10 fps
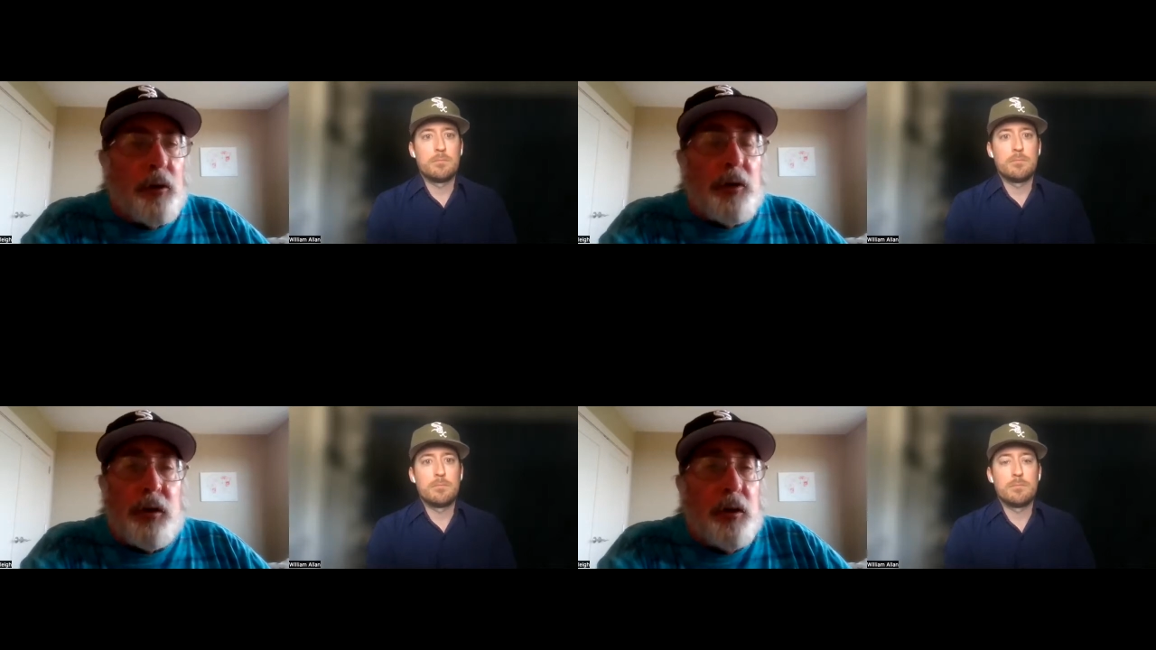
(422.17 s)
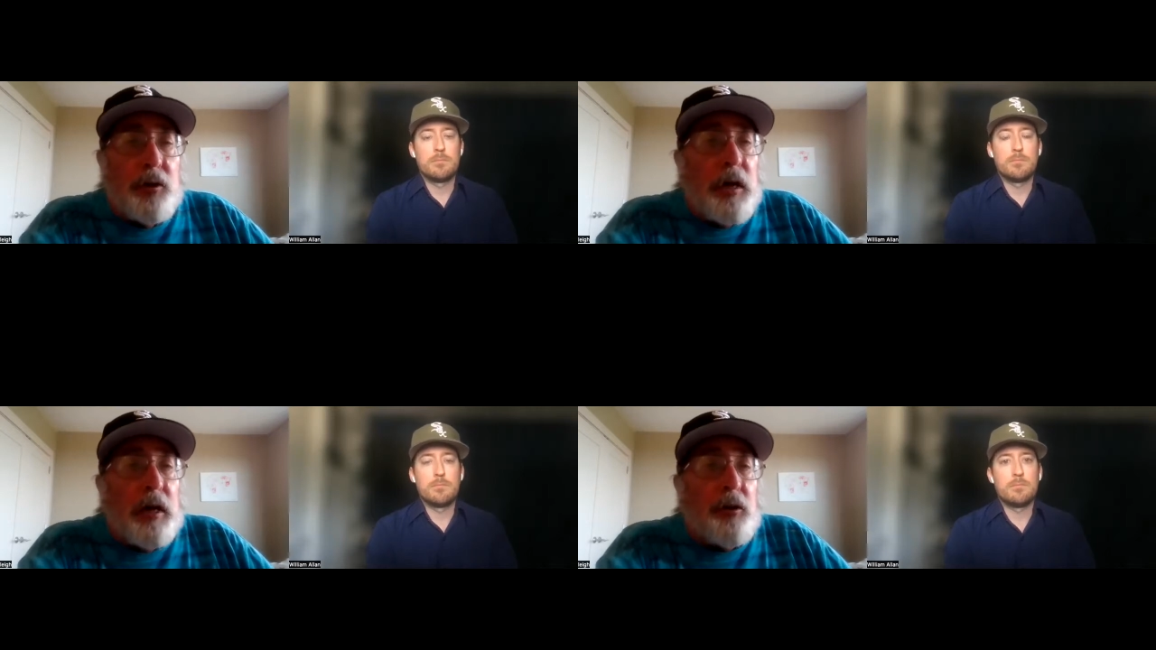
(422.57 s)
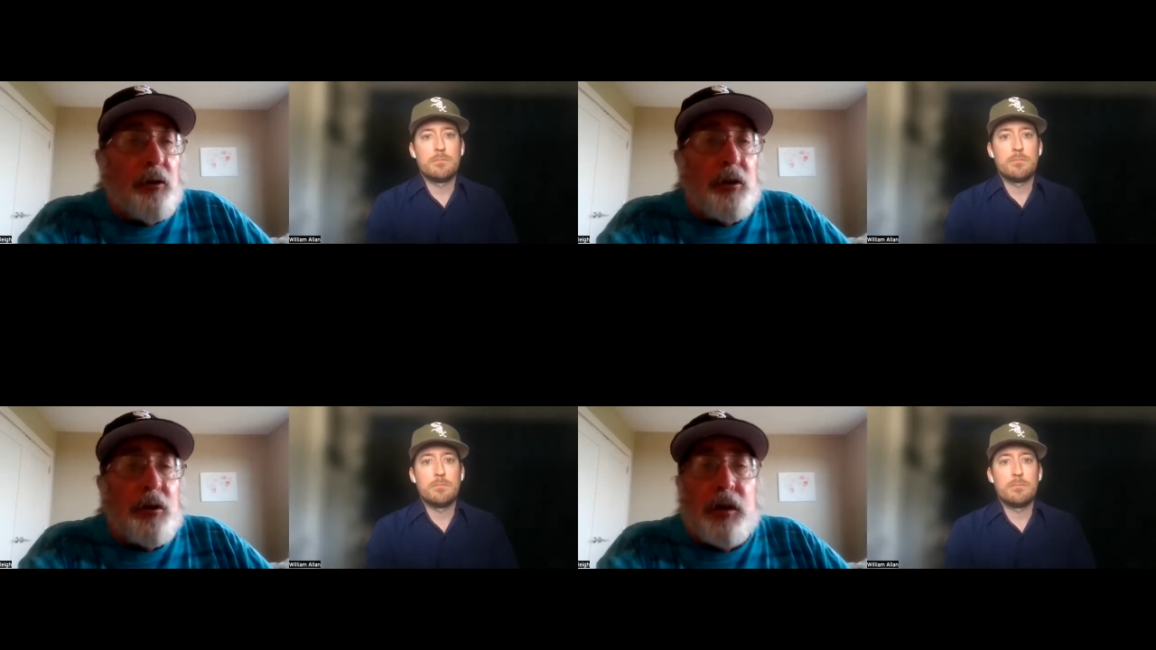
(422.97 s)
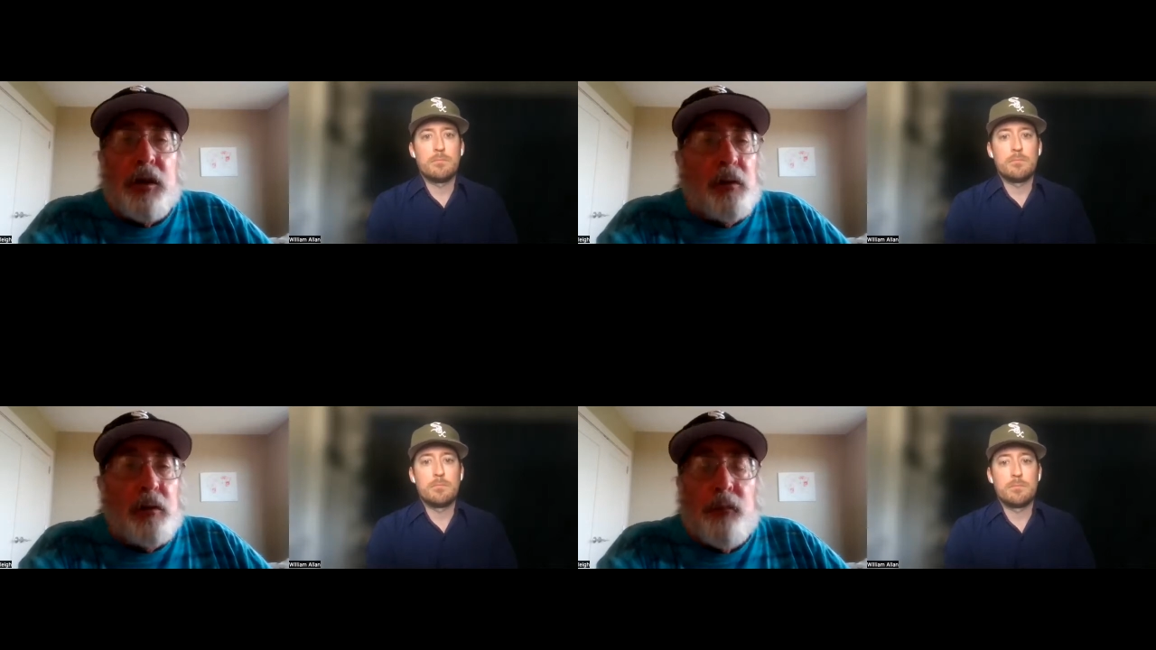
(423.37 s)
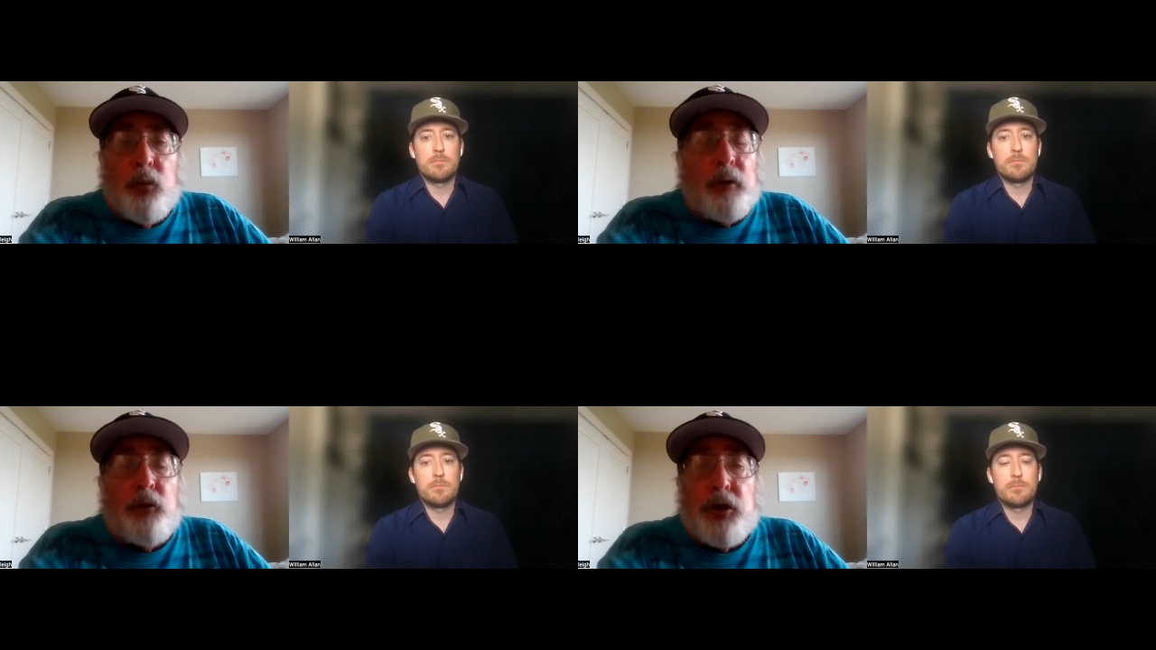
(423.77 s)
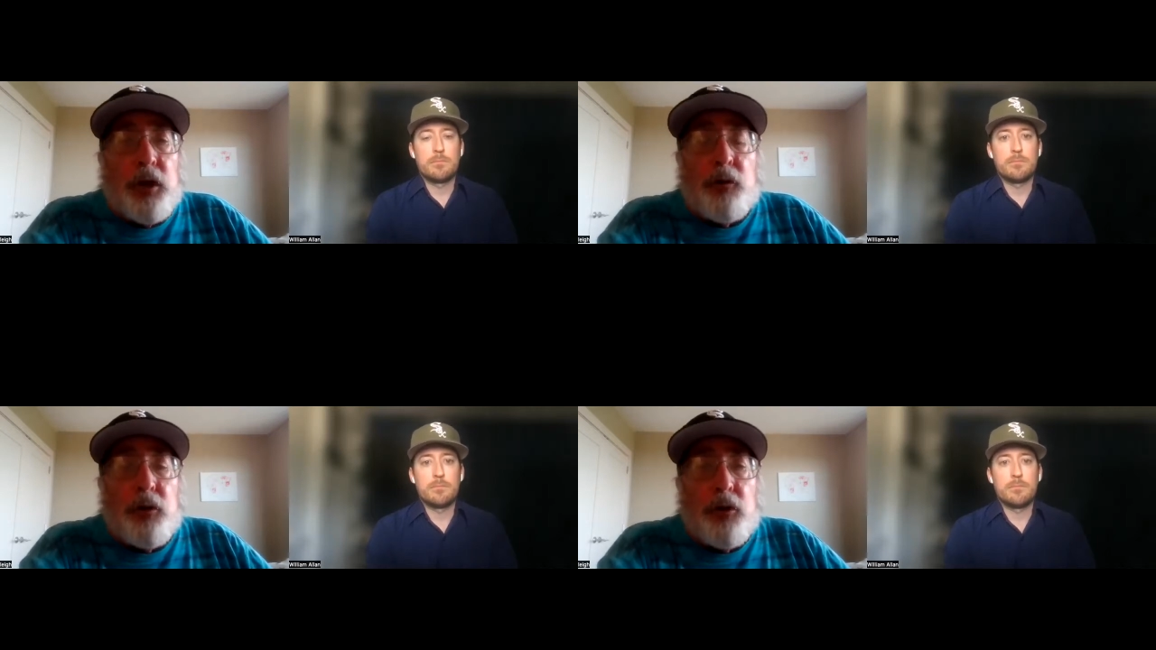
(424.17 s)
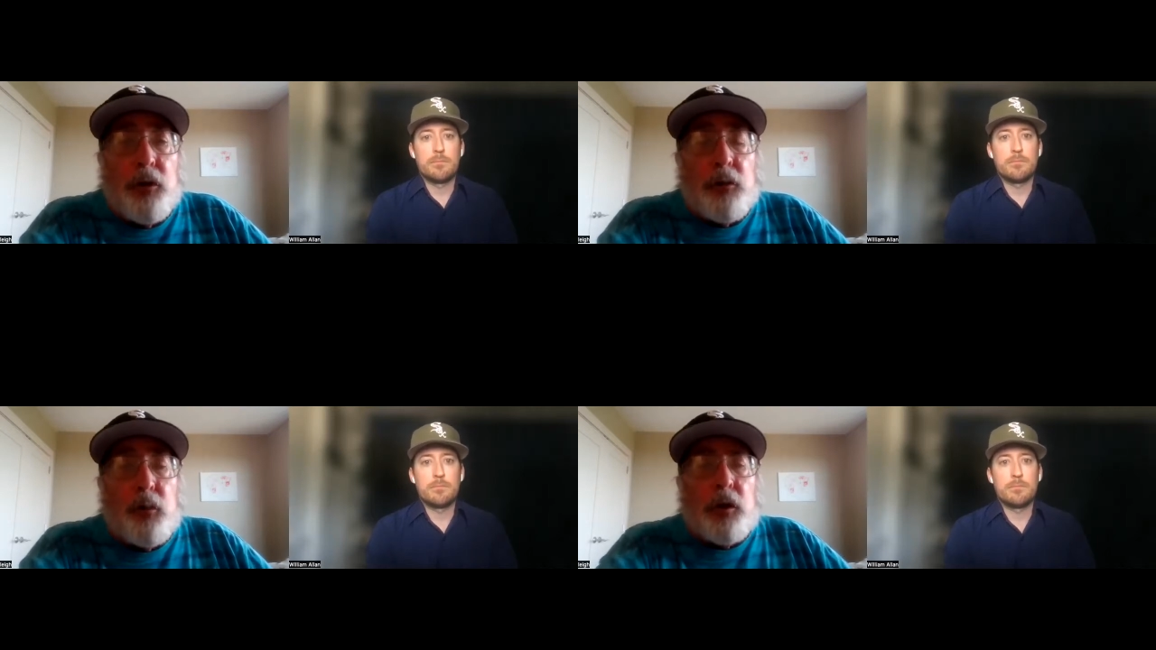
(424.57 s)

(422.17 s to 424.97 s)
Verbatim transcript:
Speaker 1: His, his doctor could see that whatever test results,